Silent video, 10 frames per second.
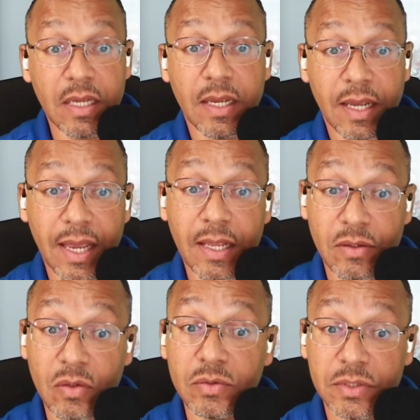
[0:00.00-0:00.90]
and
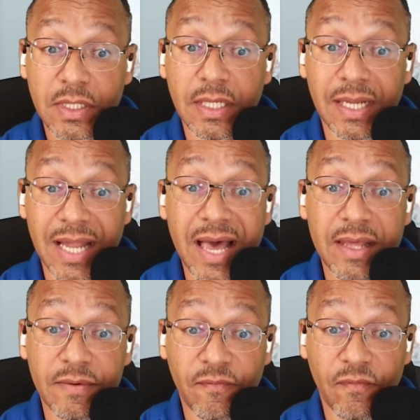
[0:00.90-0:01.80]
you'll see a lot
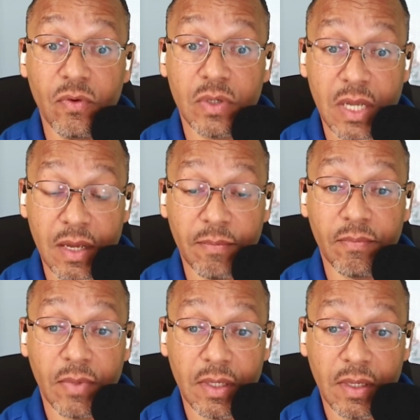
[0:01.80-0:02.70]
of fruit come
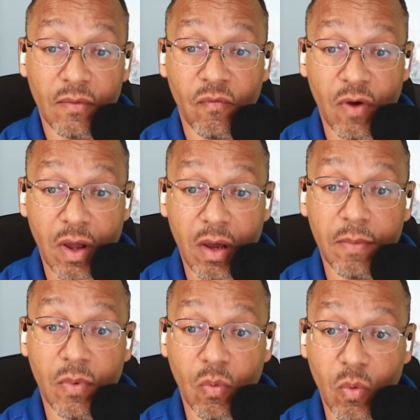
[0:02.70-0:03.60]

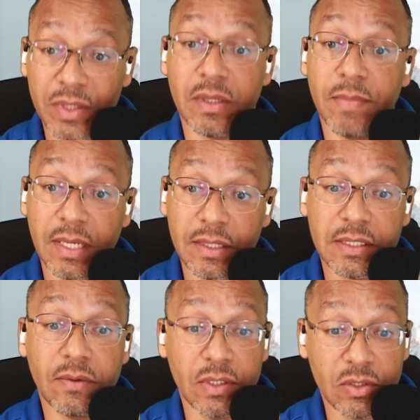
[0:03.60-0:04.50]
from what the
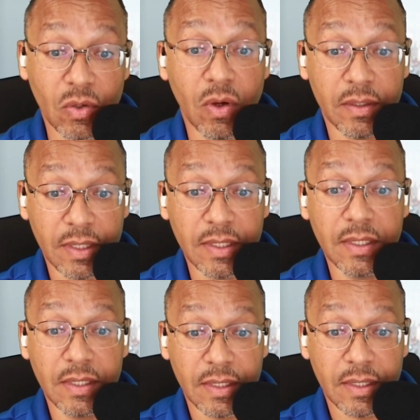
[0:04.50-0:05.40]
military taught,
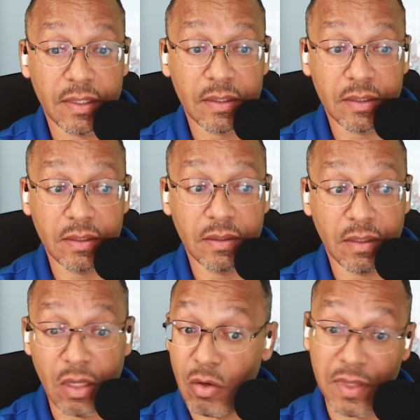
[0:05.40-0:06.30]

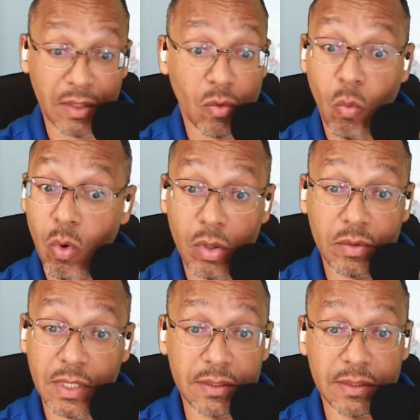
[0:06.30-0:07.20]
that the world
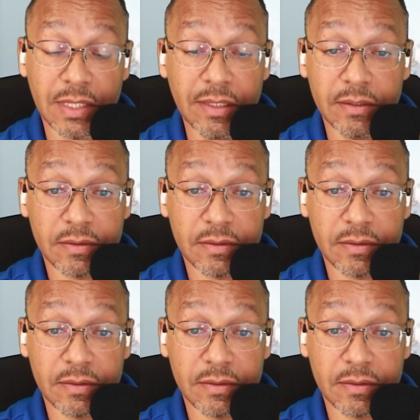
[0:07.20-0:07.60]
doesn't teach.